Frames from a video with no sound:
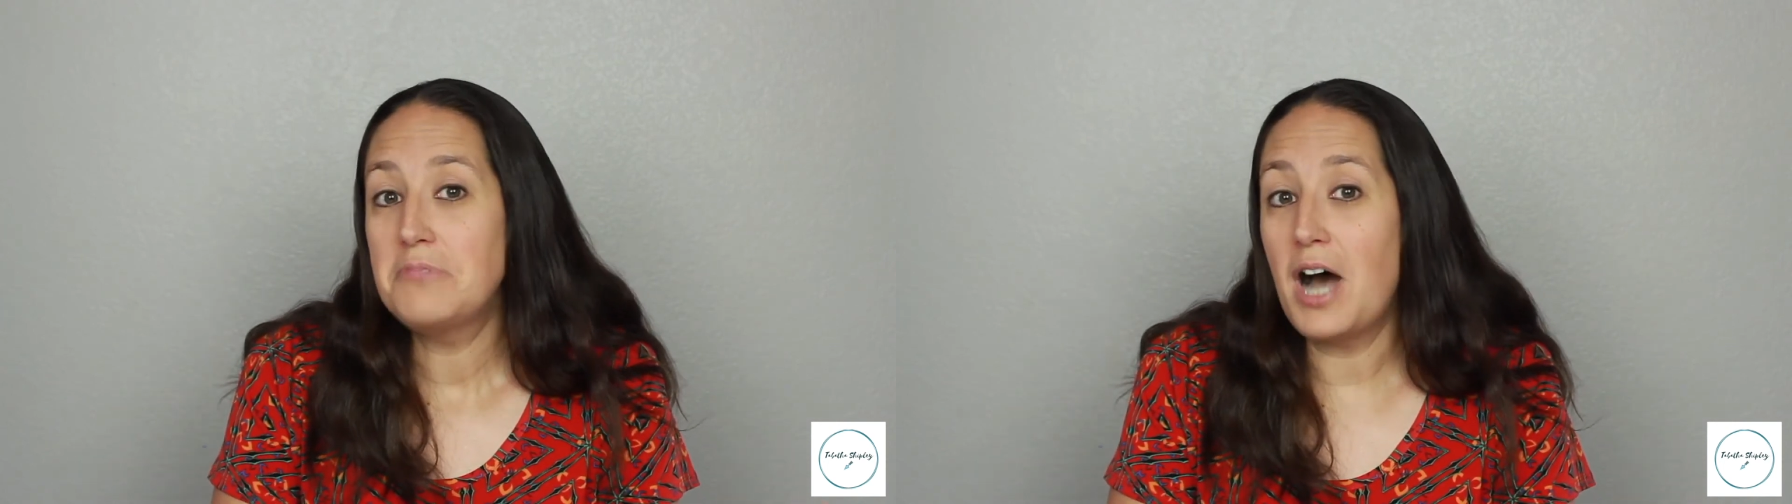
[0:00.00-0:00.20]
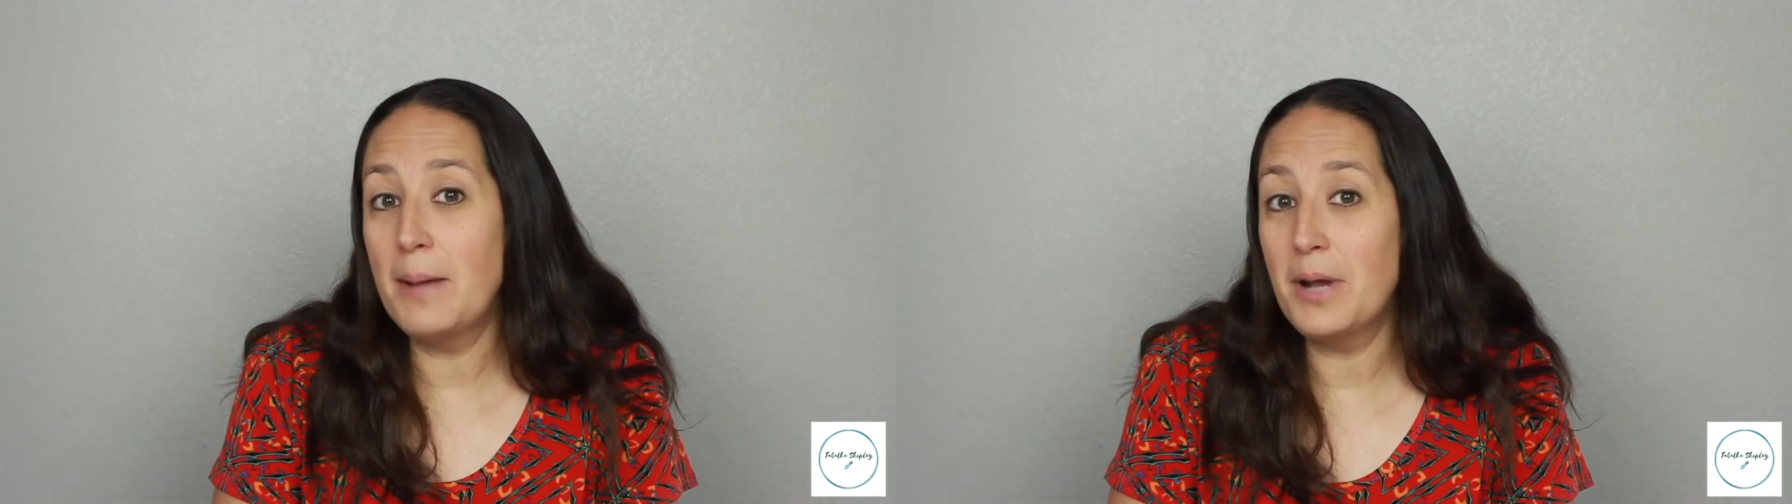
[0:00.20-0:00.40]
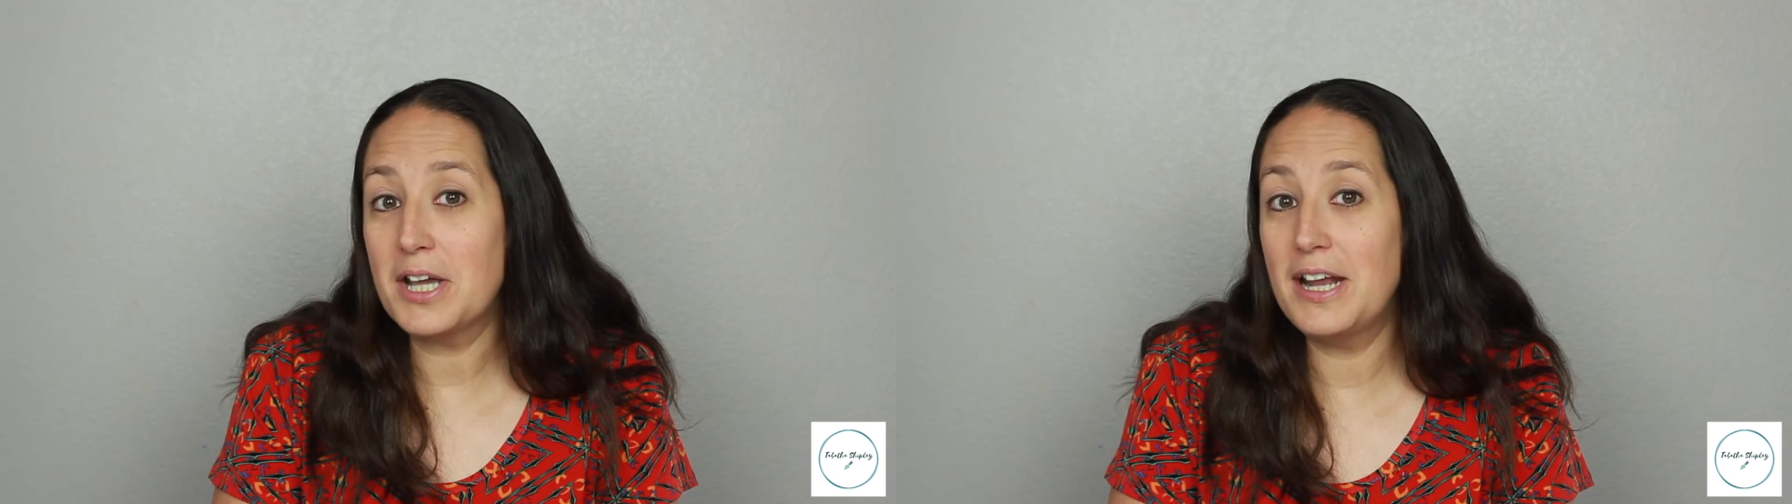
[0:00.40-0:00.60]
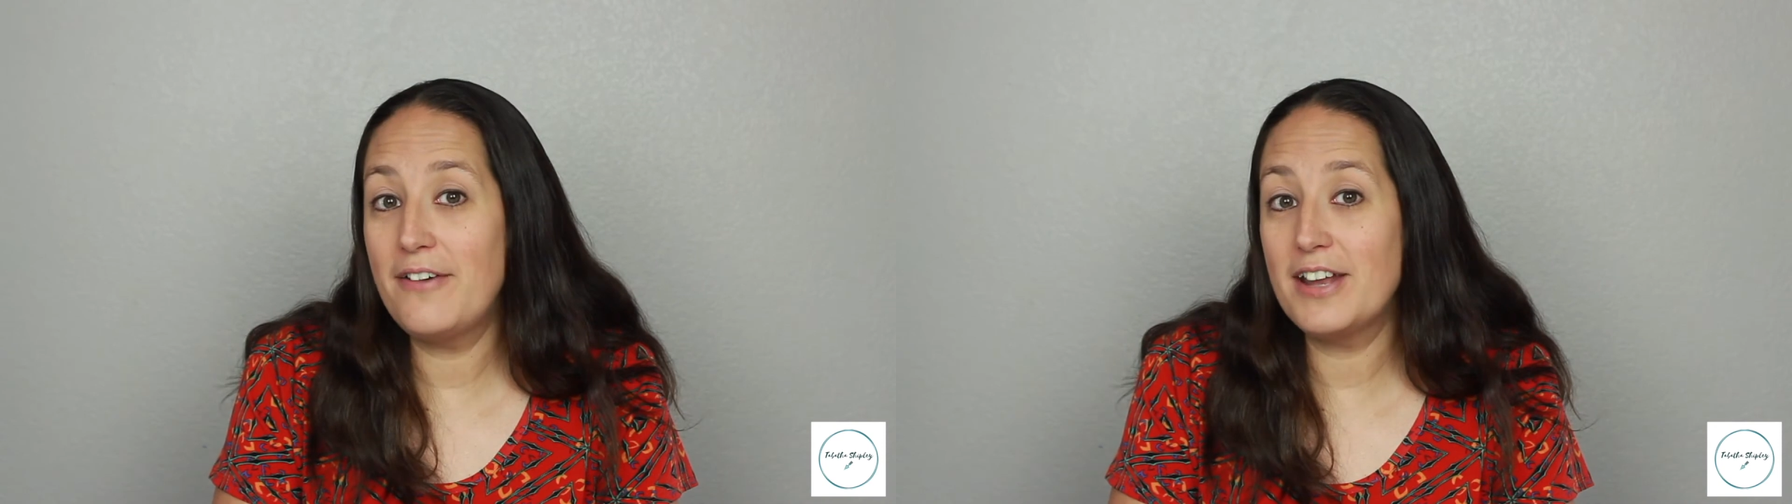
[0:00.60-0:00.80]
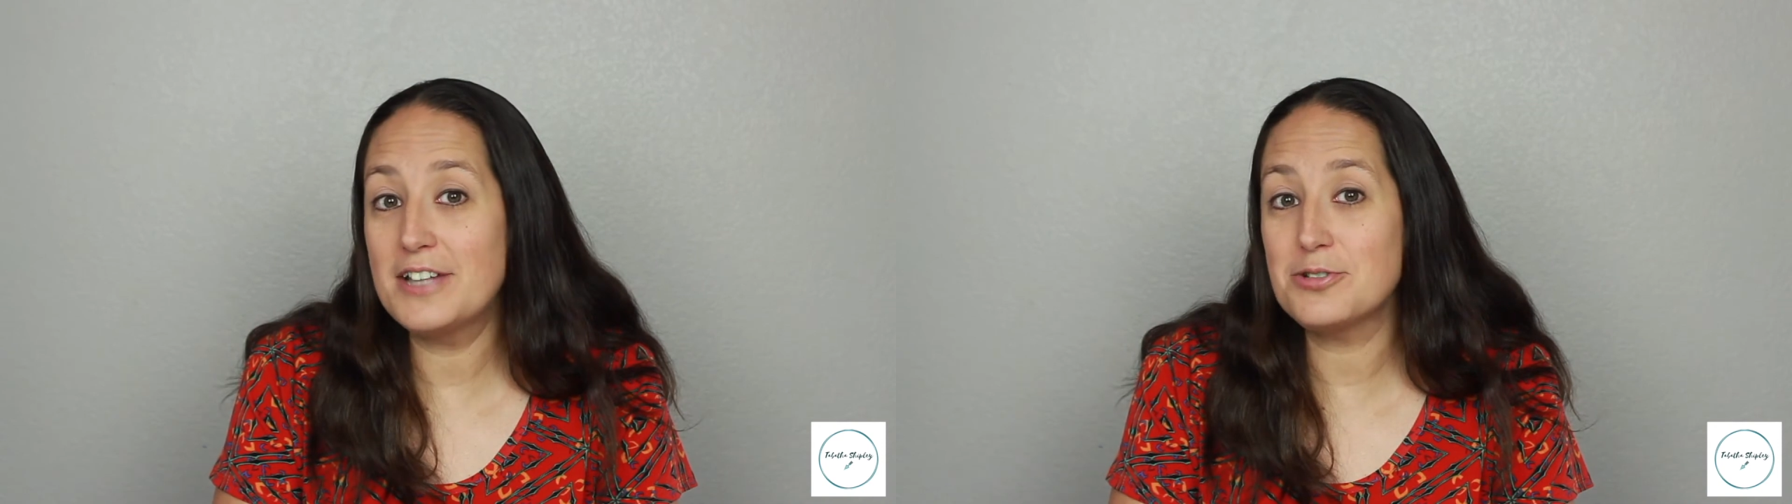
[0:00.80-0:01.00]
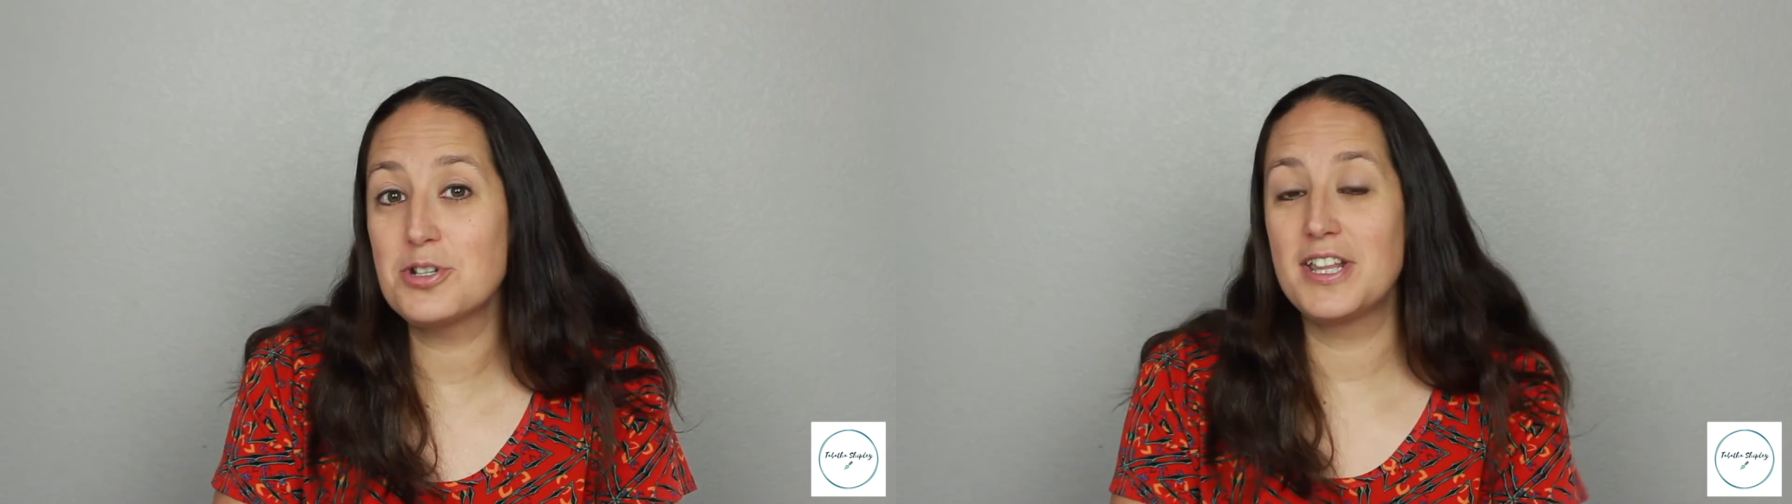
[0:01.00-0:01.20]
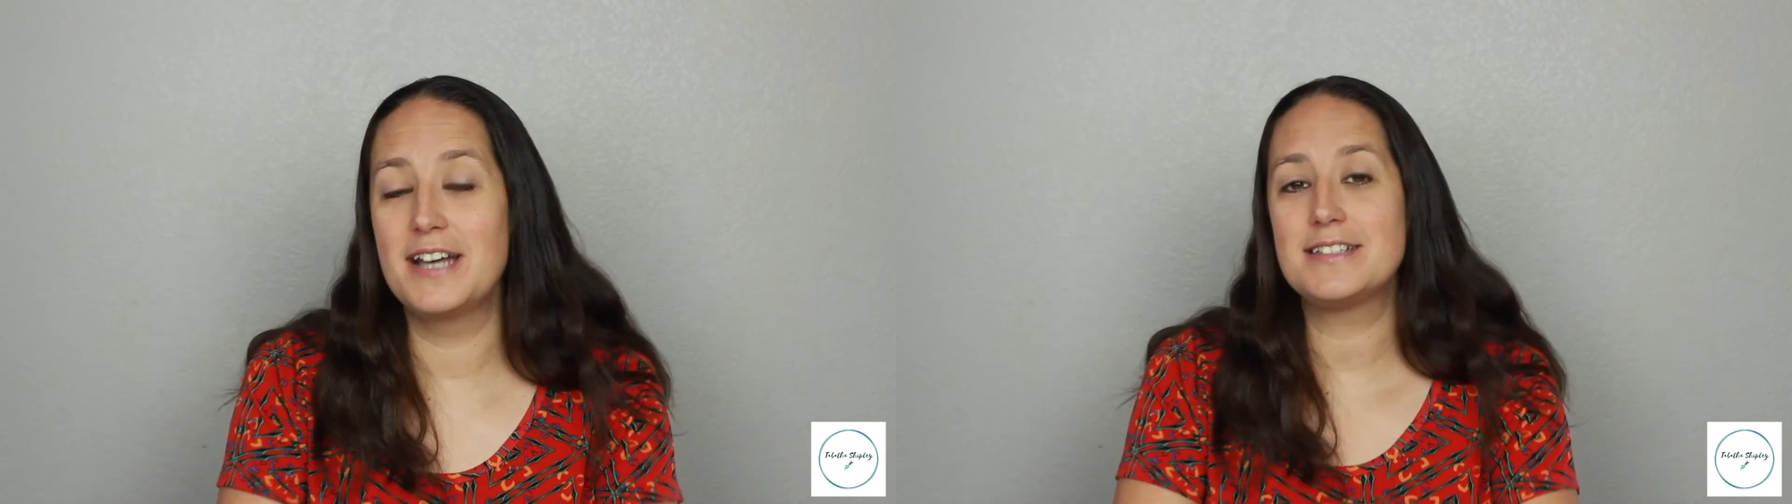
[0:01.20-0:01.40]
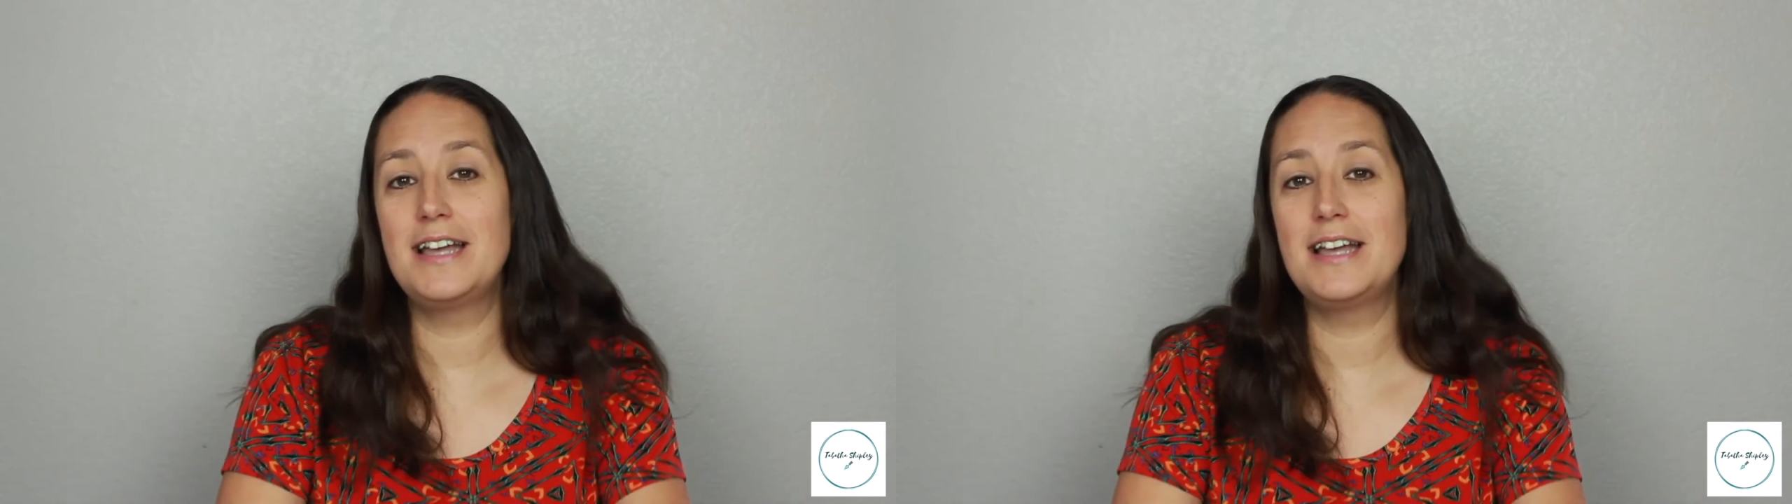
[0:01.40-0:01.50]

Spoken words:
I'm not going to have an answer to this.